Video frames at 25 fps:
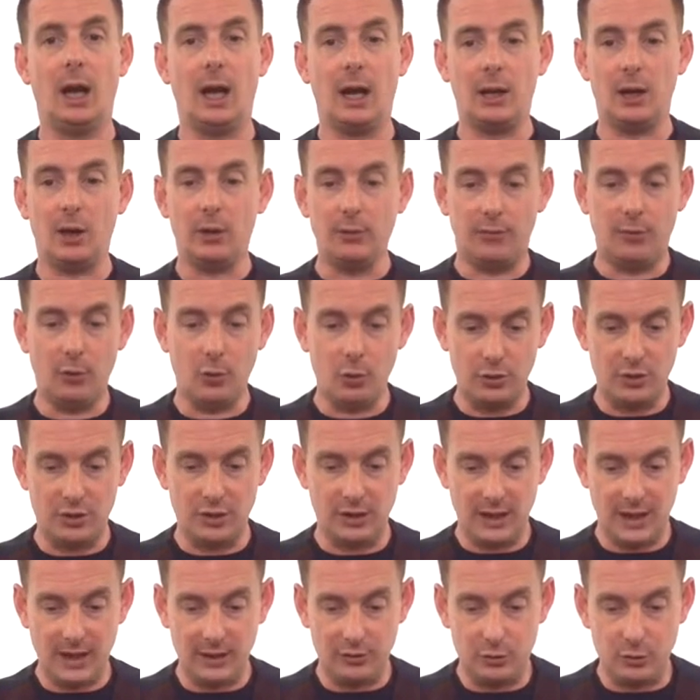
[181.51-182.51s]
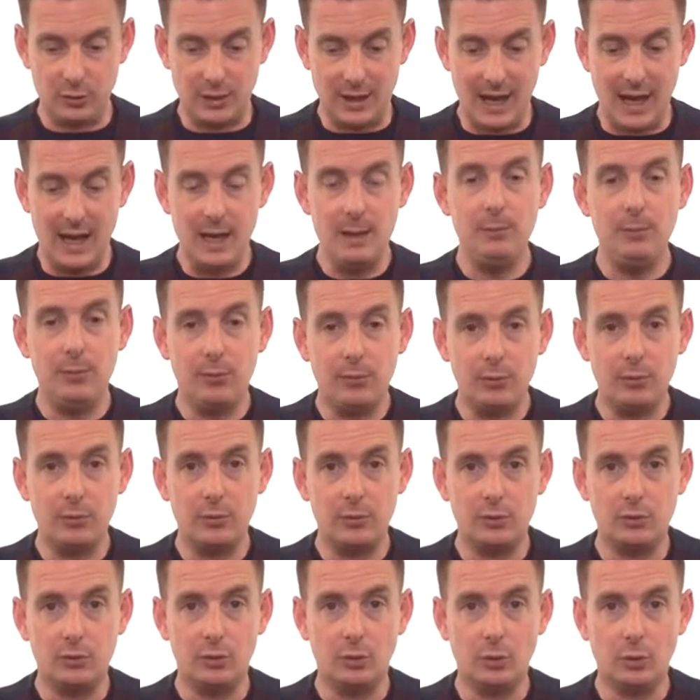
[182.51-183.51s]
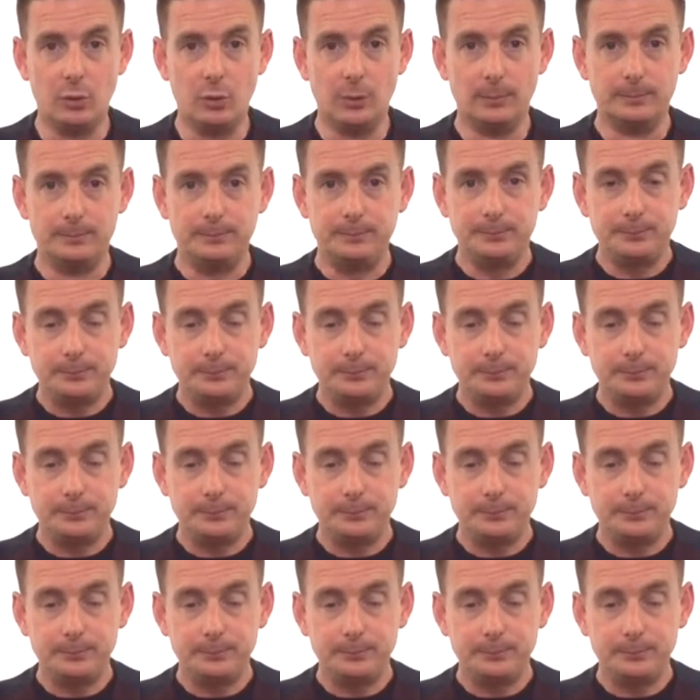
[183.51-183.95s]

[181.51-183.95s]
And unfortunately, as you came through the door,